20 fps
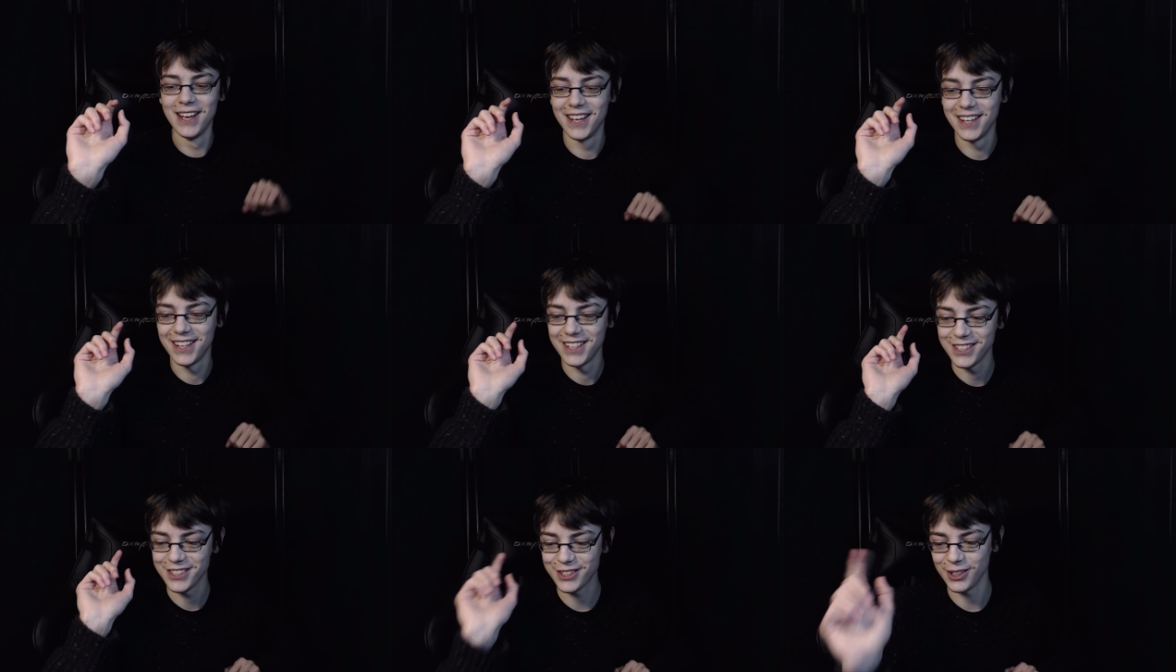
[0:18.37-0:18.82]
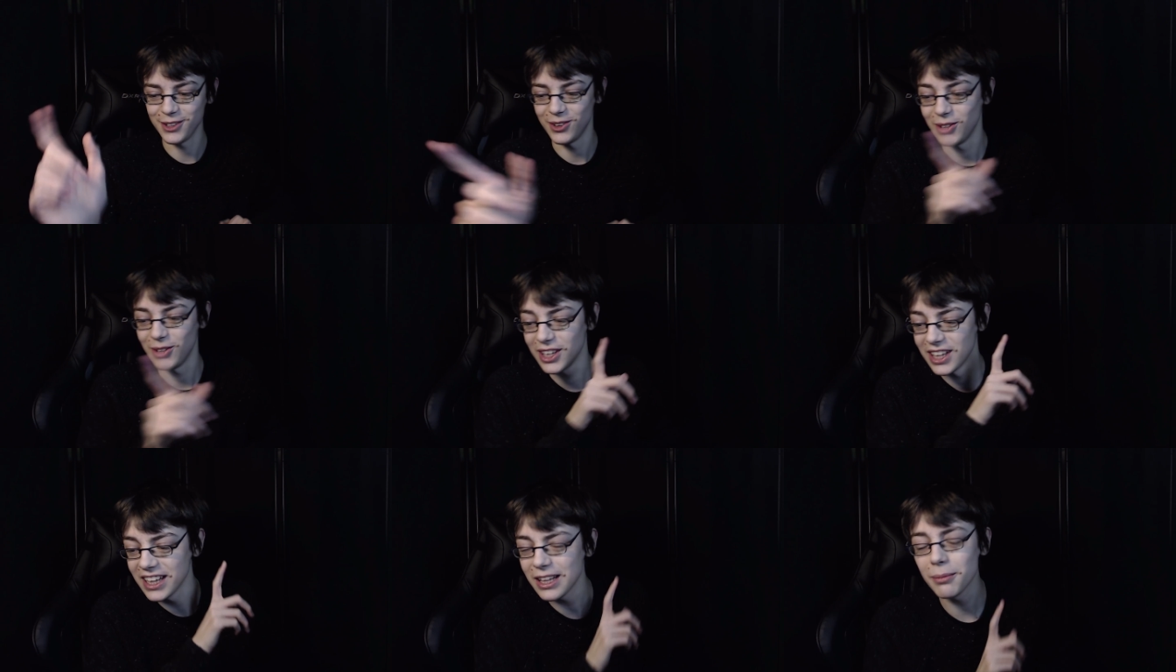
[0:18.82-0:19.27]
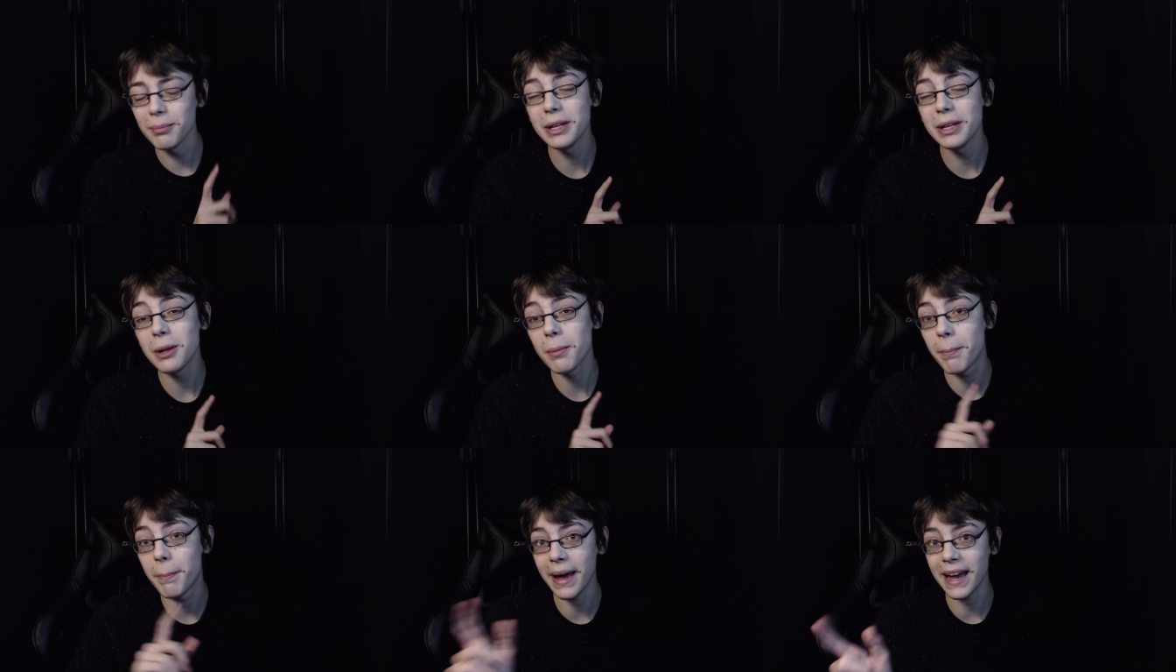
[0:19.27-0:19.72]
So a little bit
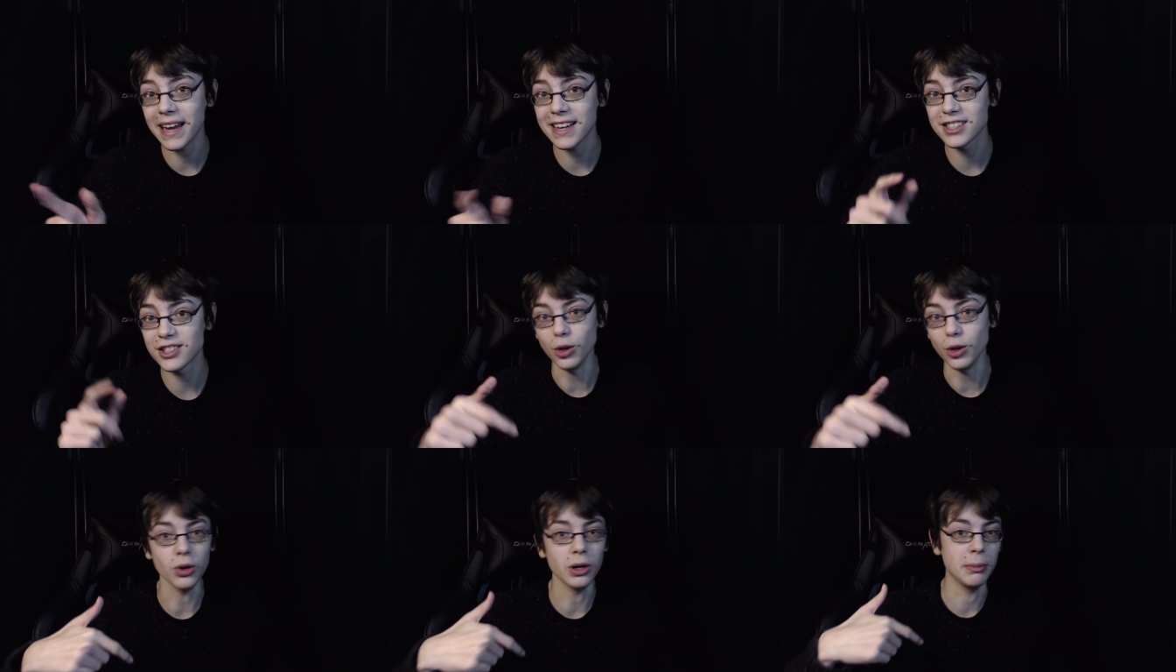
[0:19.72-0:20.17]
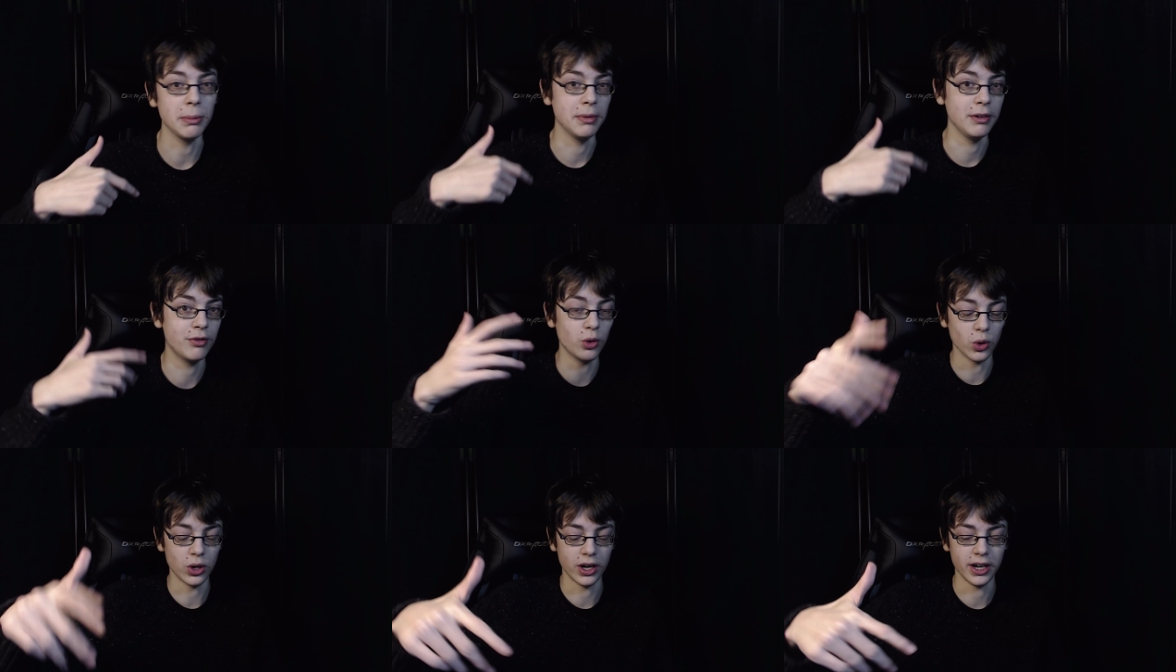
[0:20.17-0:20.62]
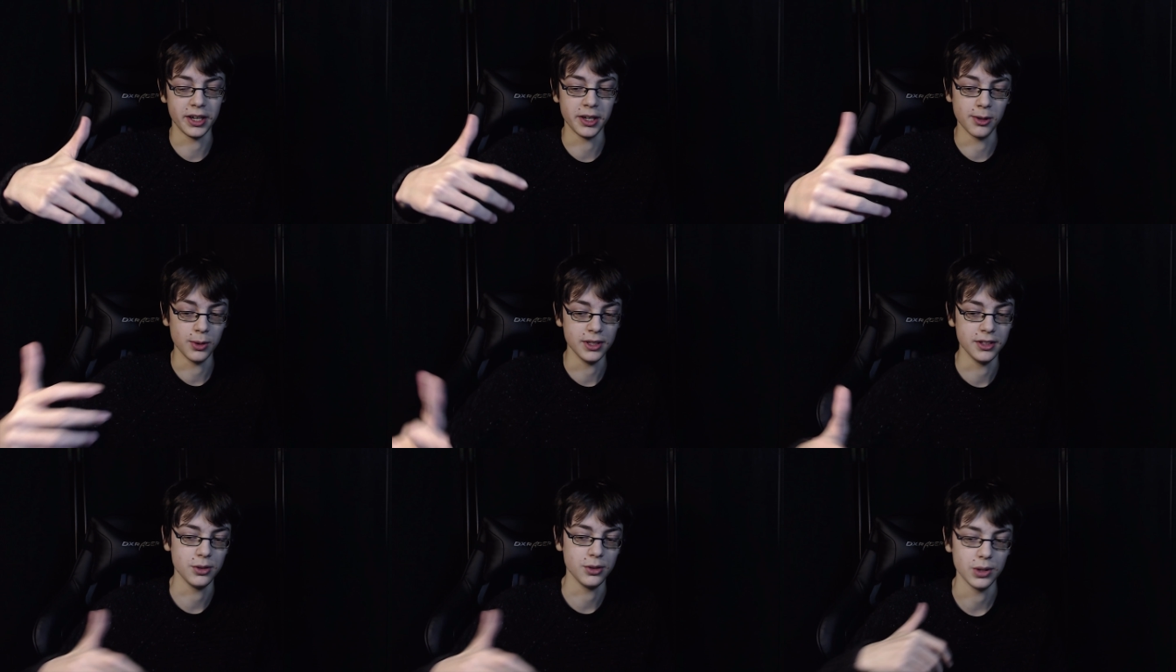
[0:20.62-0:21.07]
of backstory before I go
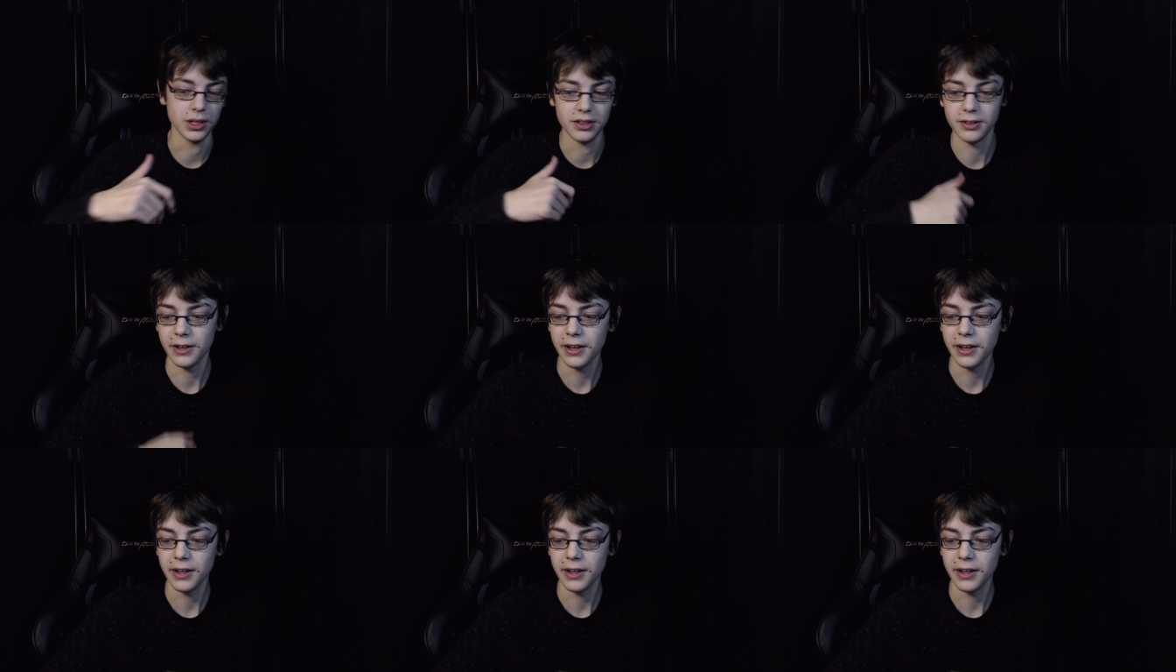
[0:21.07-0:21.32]
into it.